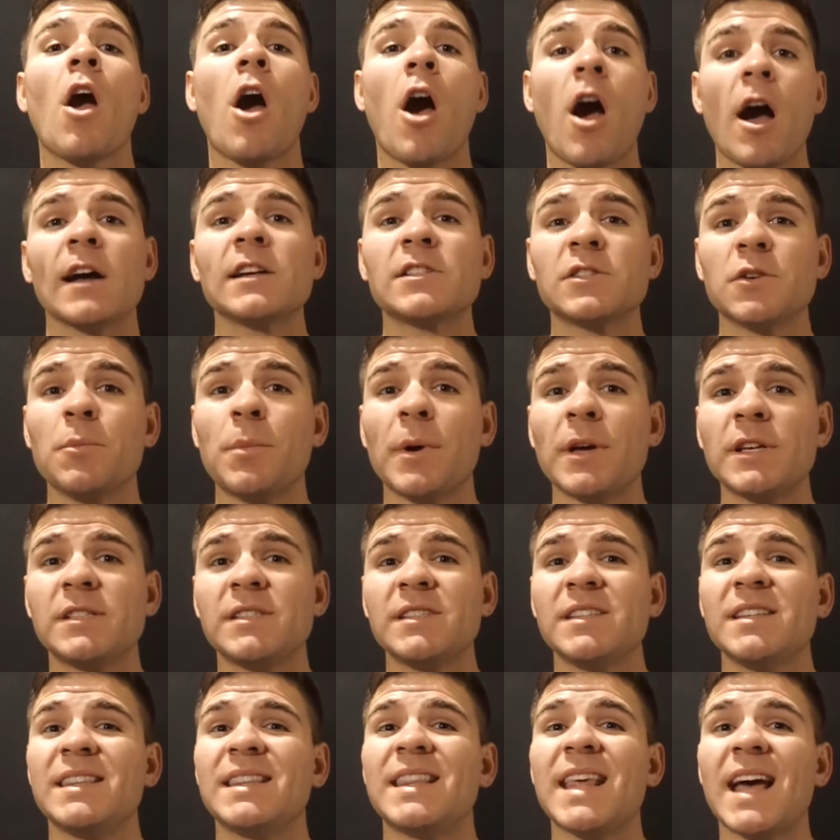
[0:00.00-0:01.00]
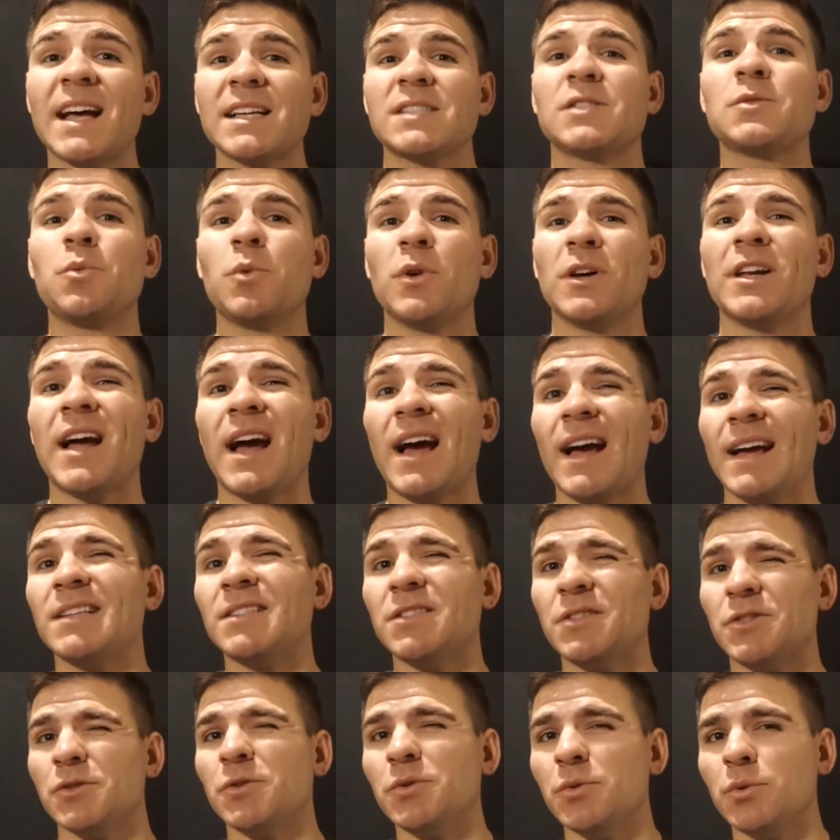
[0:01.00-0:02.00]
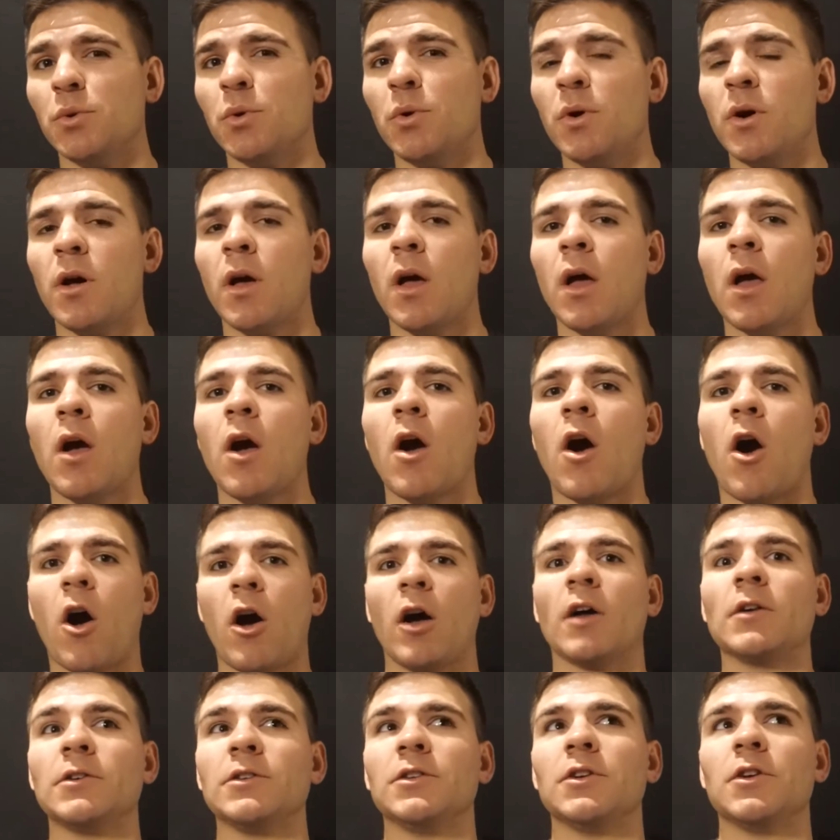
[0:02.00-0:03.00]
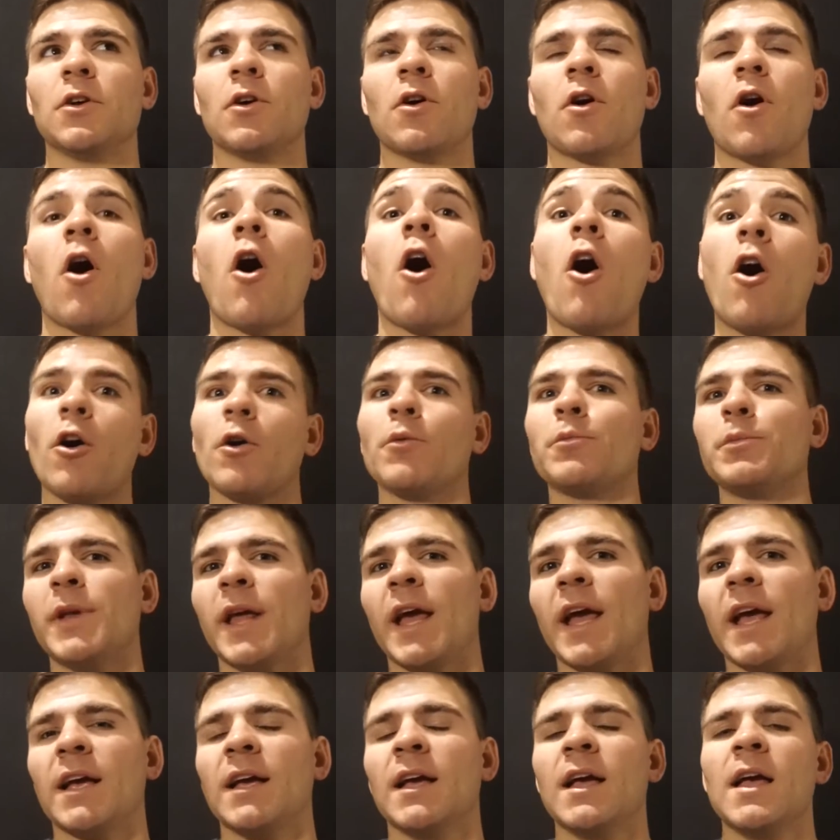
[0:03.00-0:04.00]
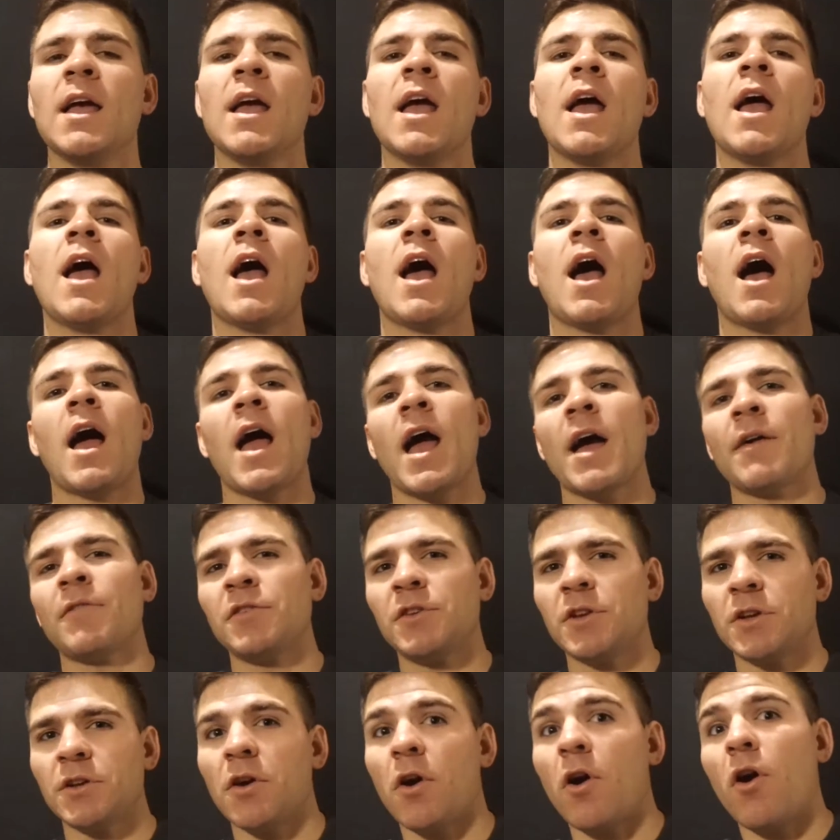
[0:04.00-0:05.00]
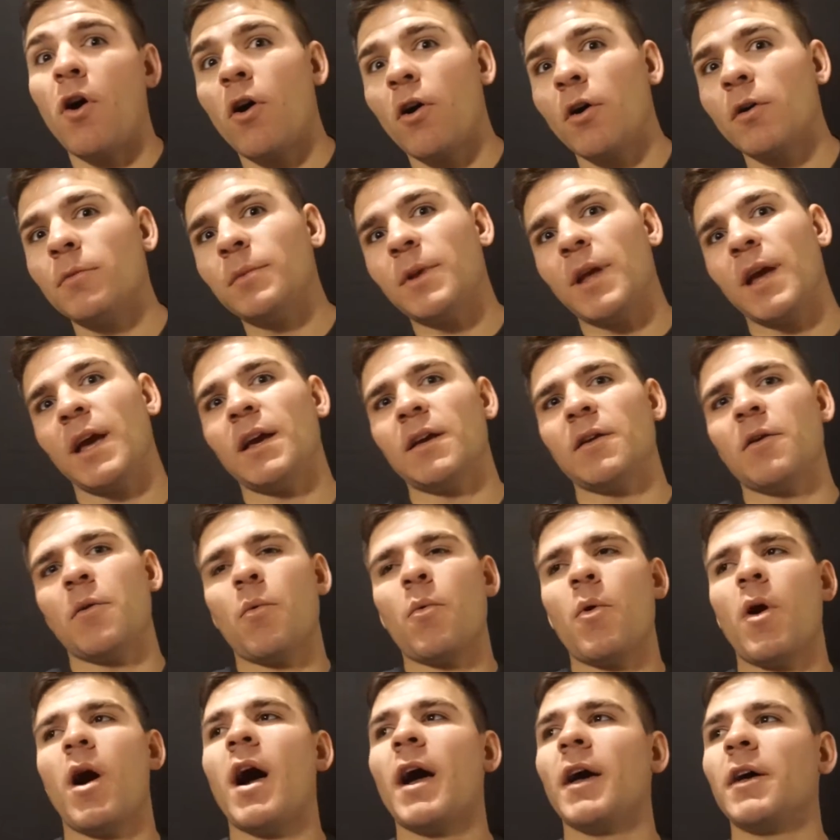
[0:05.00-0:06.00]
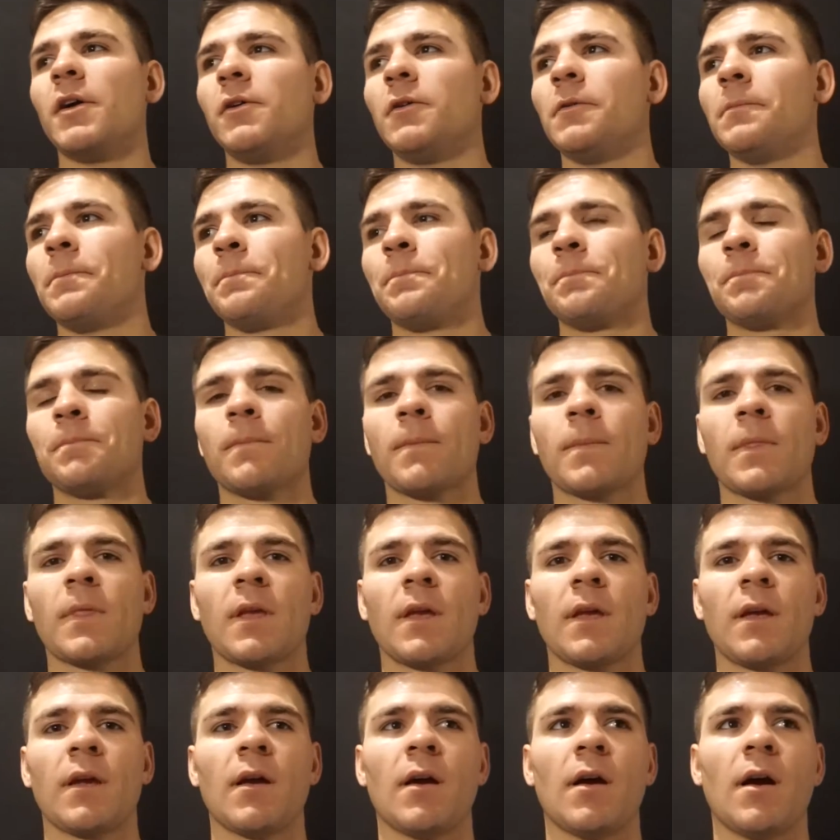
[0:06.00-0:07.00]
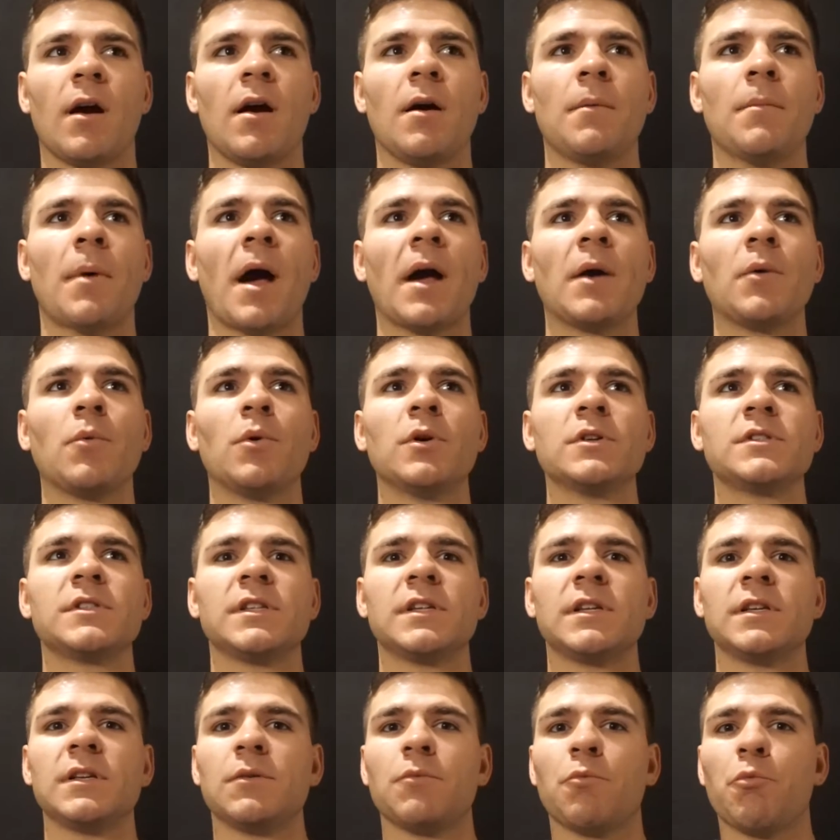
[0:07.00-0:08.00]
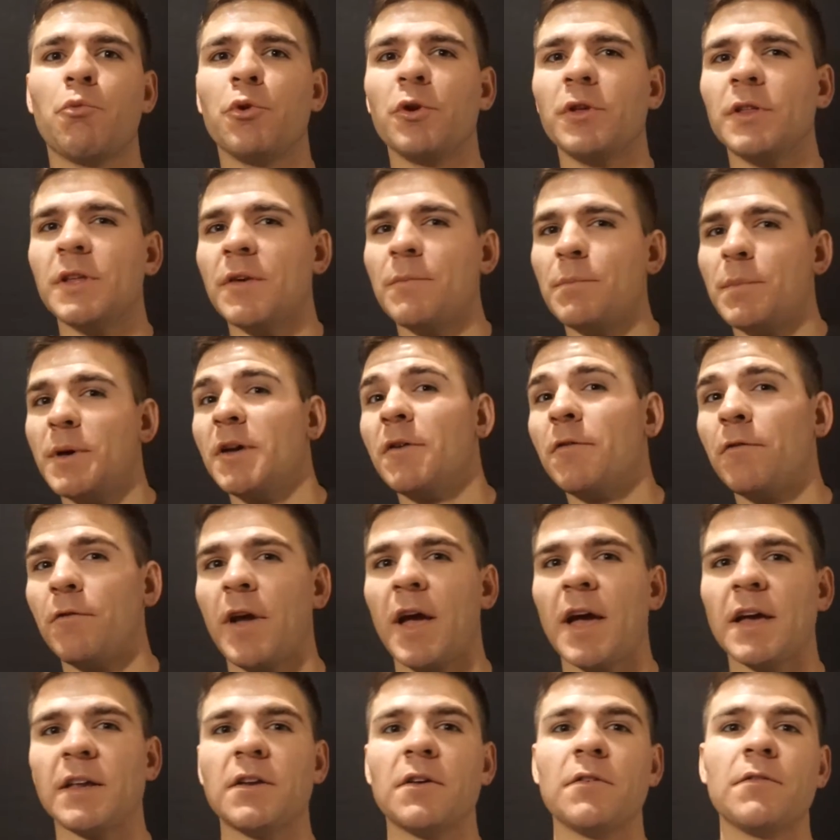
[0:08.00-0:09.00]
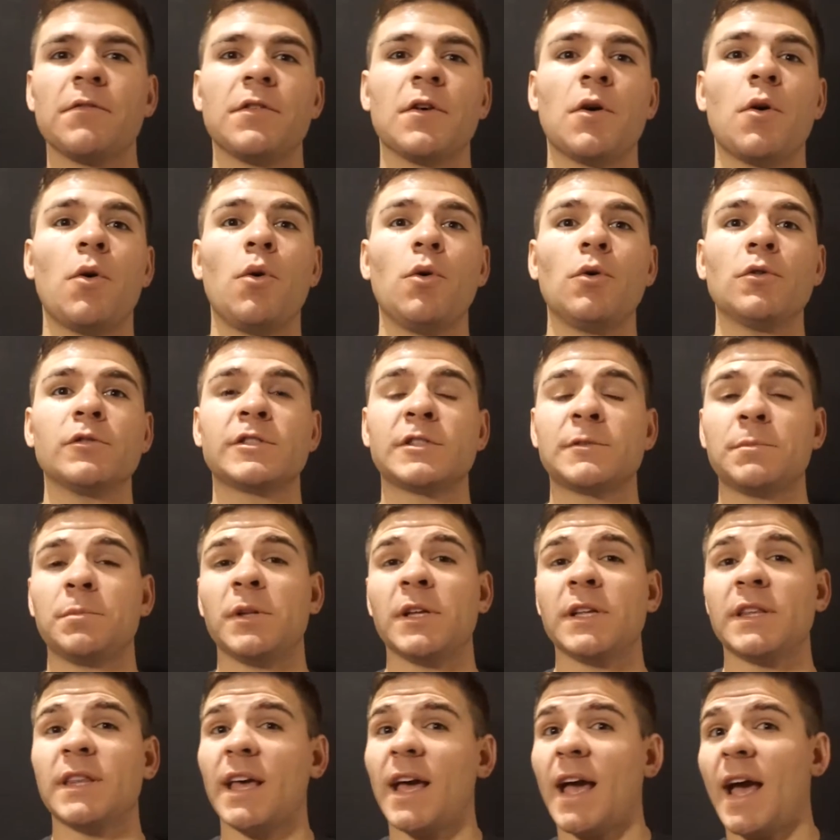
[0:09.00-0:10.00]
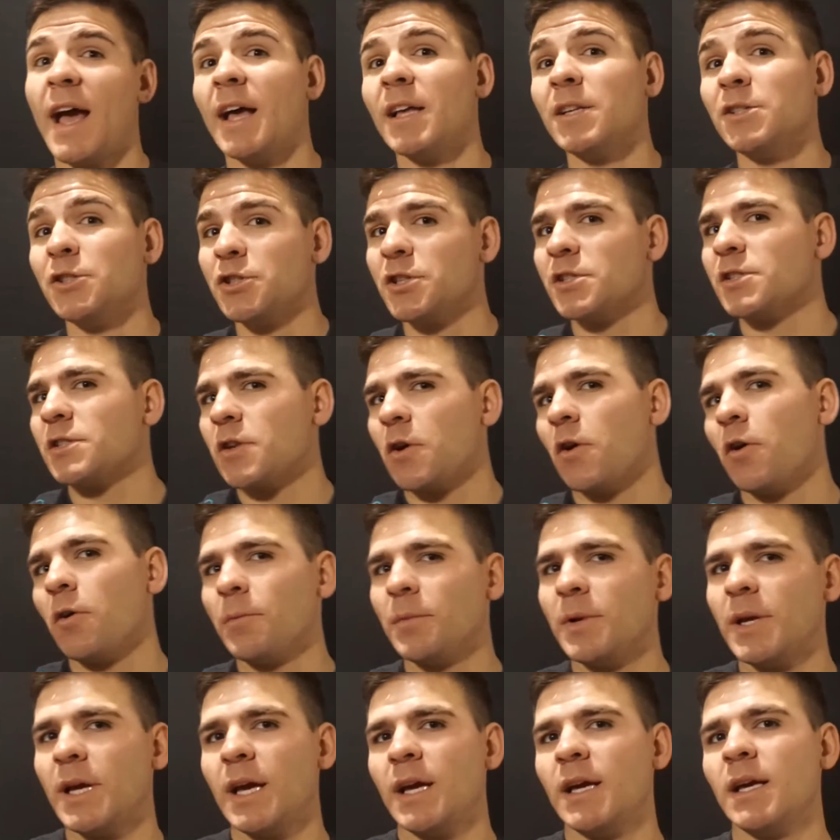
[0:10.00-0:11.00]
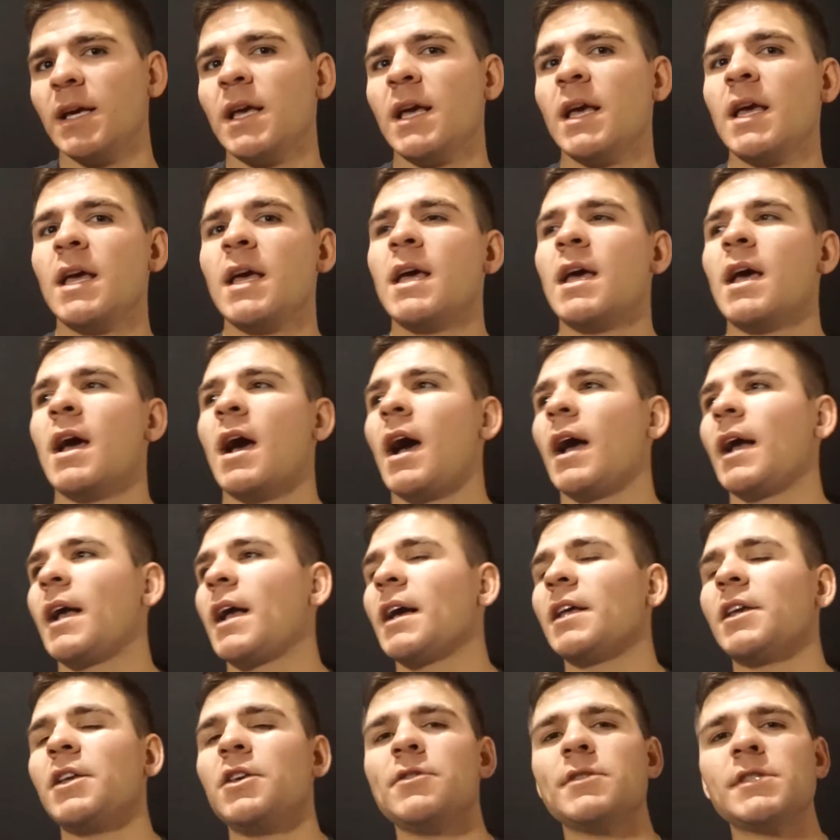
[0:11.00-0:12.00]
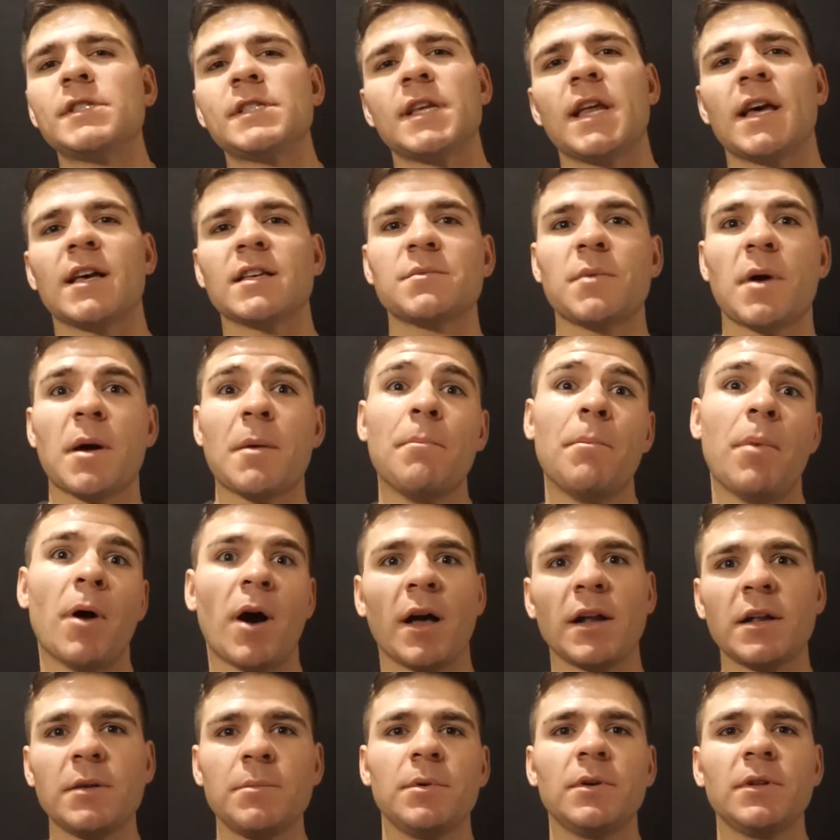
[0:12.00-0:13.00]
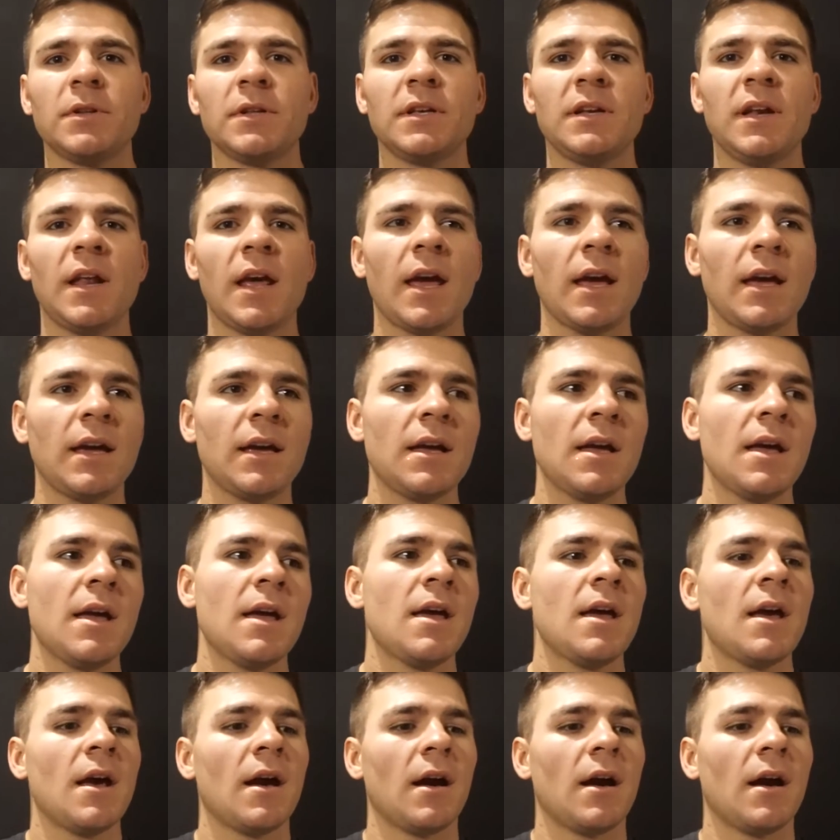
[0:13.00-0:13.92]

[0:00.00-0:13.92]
All right, so basically that's what I do on arm day. I haven't done an arm day in a while. I wasn't really a big fan of the whole split that had just arm day. I kind of used it as my bodybuilding day.